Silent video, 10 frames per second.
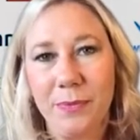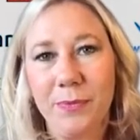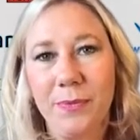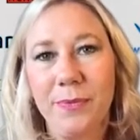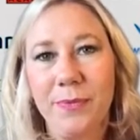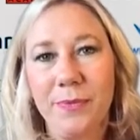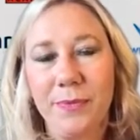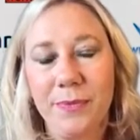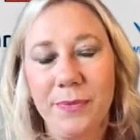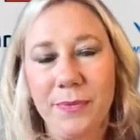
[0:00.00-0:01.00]

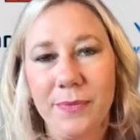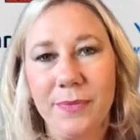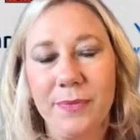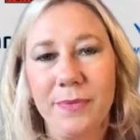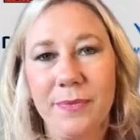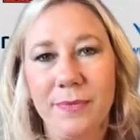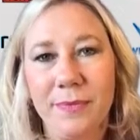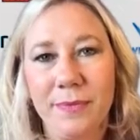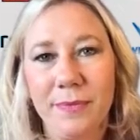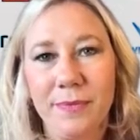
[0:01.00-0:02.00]

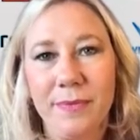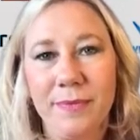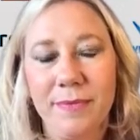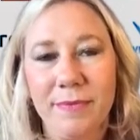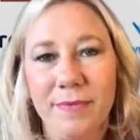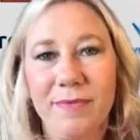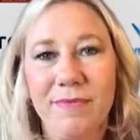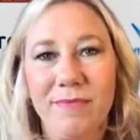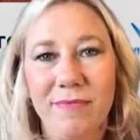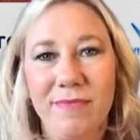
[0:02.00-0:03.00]

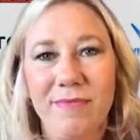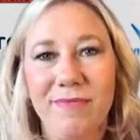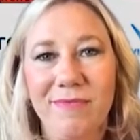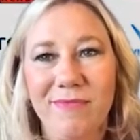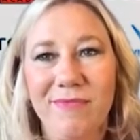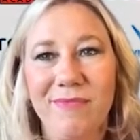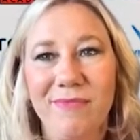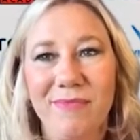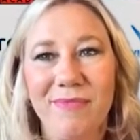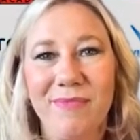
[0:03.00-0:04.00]

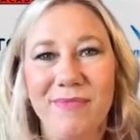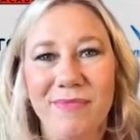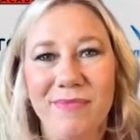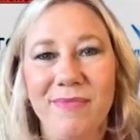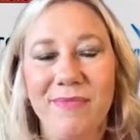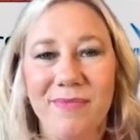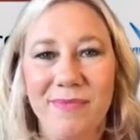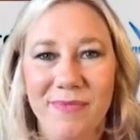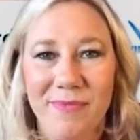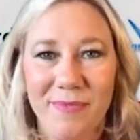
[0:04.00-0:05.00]

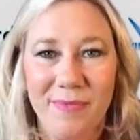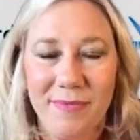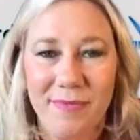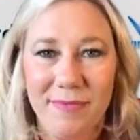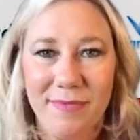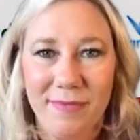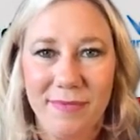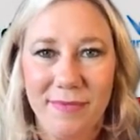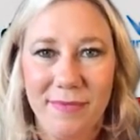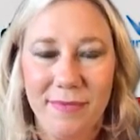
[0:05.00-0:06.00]

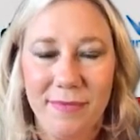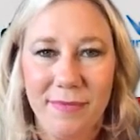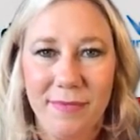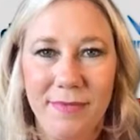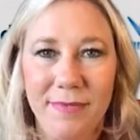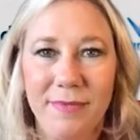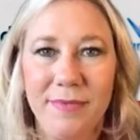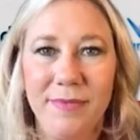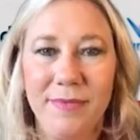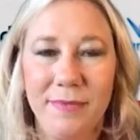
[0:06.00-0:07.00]

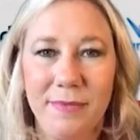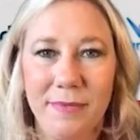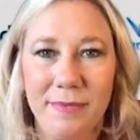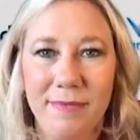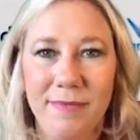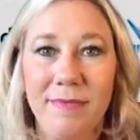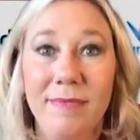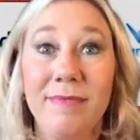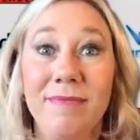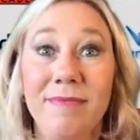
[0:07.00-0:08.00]
(not speaking)